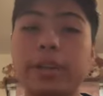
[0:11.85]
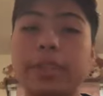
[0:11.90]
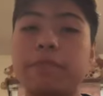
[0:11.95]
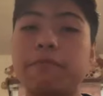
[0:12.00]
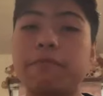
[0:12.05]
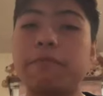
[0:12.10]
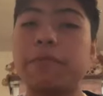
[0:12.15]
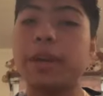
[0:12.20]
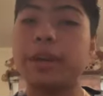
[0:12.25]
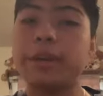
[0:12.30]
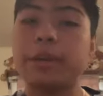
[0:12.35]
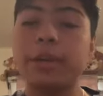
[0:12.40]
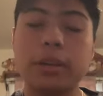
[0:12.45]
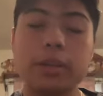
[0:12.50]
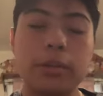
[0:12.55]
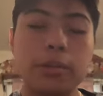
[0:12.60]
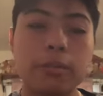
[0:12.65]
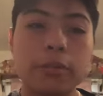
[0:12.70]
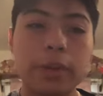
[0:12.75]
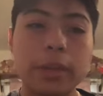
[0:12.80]
It's very
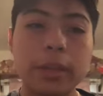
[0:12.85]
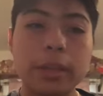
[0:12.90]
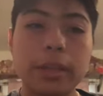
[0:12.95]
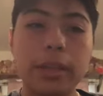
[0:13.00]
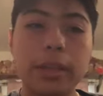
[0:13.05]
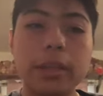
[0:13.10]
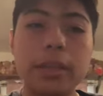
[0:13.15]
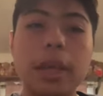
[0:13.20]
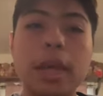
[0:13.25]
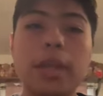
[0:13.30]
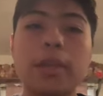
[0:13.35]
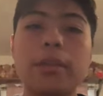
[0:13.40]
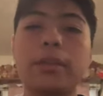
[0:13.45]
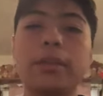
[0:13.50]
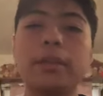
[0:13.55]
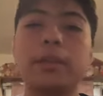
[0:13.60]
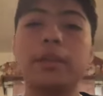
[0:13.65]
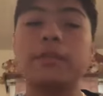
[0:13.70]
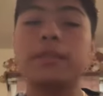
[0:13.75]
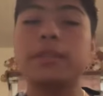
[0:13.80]
eco-friendly and you
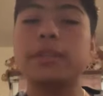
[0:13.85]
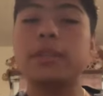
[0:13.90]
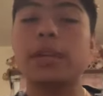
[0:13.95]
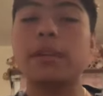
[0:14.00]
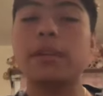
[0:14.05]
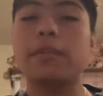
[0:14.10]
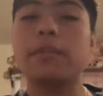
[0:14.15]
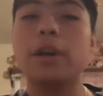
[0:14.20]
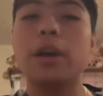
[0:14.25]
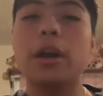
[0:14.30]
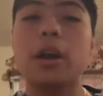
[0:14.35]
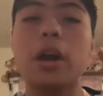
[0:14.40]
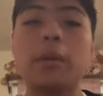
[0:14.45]
can get to save